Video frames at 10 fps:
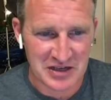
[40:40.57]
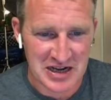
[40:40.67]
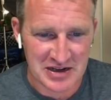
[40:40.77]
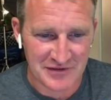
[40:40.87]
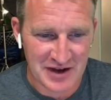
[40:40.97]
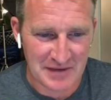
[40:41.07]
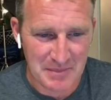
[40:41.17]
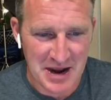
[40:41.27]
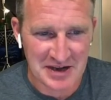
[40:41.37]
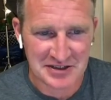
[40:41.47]
you if you have the
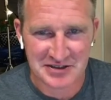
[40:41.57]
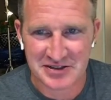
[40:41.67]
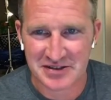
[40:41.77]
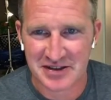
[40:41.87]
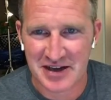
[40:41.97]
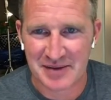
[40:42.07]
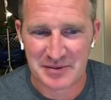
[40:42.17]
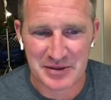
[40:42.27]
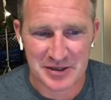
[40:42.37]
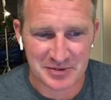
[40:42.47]
patience and the time
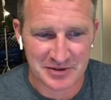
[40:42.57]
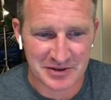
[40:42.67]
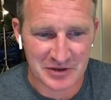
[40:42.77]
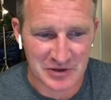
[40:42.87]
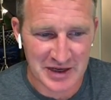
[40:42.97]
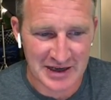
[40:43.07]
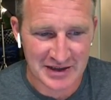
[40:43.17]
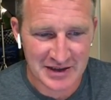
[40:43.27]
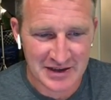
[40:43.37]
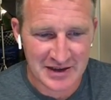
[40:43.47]
to be able to do that.